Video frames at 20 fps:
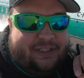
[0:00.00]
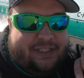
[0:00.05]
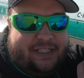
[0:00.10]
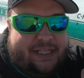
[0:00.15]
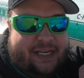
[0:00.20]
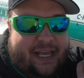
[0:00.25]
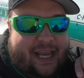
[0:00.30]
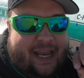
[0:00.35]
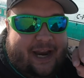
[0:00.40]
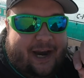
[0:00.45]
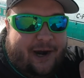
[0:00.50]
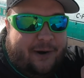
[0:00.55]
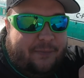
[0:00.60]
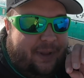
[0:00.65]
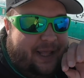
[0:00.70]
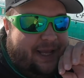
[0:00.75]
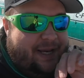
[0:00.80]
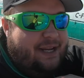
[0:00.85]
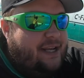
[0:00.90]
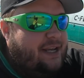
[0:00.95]
D-Day
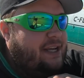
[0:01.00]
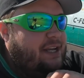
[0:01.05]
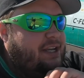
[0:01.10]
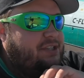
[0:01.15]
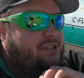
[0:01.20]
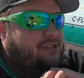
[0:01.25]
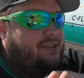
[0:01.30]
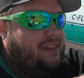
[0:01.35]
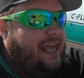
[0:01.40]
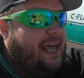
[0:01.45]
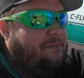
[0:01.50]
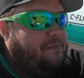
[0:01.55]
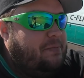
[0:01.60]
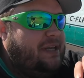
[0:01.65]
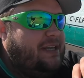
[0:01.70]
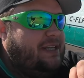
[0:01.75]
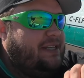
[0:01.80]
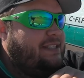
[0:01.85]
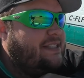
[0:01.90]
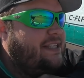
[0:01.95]
airplane. So that
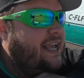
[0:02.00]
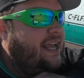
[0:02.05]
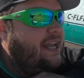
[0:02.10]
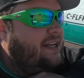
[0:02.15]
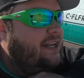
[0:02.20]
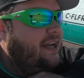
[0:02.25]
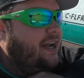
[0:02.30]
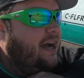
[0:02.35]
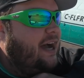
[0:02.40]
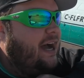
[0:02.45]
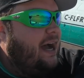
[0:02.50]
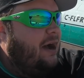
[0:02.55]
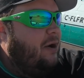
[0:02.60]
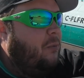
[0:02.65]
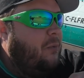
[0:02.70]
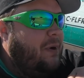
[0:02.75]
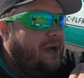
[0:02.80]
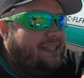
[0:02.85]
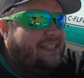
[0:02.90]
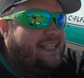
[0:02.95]
being said,
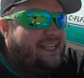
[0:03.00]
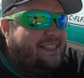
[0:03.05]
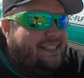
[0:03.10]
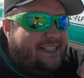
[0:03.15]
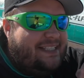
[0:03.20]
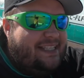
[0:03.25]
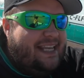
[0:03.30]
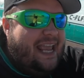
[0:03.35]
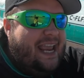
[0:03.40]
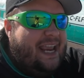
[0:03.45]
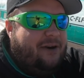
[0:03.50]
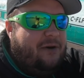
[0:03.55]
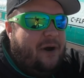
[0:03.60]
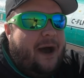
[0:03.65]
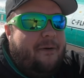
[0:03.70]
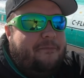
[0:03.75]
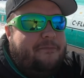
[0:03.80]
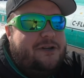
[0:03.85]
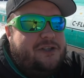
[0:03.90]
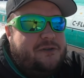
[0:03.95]
what does it take?
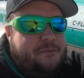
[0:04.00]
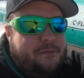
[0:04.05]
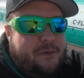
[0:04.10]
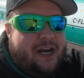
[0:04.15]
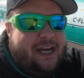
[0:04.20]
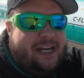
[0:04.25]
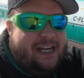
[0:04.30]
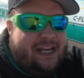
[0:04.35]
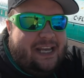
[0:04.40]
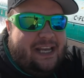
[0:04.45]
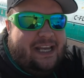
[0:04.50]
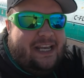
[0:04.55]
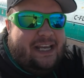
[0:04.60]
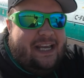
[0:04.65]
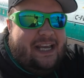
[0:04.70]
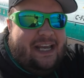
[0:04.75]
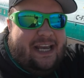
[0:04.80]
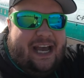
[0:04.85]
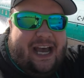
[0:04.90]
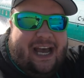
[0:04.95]
How much money
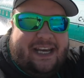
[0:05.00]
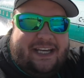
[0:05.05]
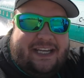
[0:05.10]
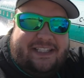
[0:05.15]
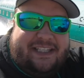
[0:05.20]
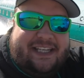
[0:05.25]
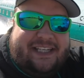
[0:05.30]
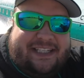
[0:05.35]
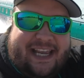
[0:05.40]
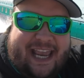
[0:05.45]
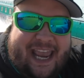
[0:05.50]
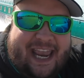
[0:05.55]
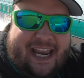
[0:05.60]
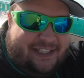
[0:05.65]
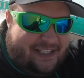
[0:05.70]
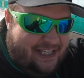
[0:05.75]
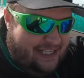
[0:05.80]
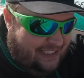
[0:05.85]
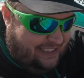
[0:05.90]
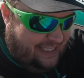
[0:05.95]
does it
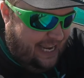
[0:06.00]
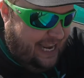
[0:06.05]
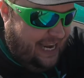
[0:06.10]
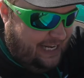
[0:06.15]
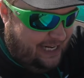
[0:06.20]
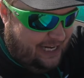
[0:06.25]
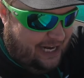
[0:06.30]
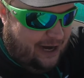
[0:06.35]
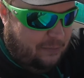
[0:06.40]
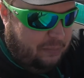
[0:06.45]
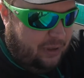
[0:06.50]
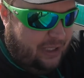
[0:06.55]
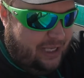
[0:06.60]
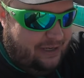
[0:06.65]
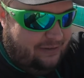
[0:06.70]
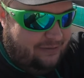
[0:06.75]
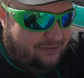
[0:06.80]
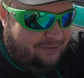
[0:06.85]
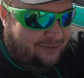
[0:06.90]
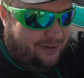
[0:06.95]
take to take an
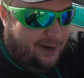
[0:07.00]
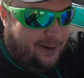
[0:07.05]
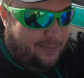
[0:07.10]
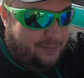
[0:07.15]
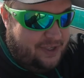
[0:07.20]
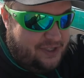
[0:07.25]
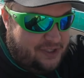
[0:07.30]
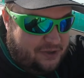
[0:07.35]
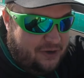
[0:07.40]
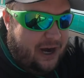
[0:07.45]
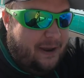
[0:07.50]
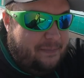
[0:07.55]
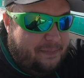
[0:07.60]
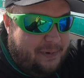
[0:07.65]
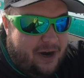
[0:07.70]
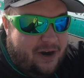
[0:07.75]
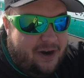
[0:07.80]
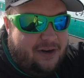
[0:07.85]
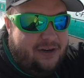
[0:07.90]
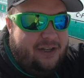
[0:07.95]
airplane from the
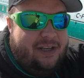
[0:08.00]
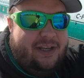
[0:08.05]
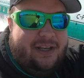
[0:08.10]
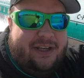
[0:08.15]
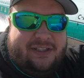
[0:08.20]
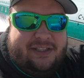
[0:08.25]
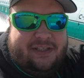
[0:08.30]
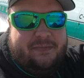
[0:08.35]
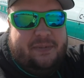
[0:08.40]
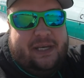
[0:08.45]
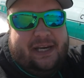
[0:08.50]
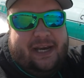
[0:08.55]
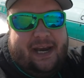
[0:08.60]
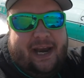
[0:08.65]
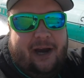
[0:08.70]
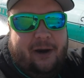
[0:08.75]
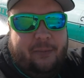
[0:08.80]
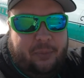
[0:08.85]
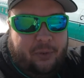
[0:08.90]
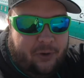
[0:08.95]
scrapyard to being
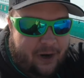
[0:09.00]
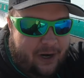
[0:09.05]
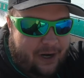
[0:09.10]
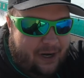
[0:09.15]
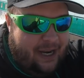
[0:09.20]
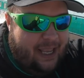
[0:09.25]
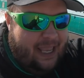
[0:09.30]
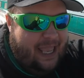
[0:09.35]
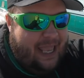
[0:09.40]
airborne?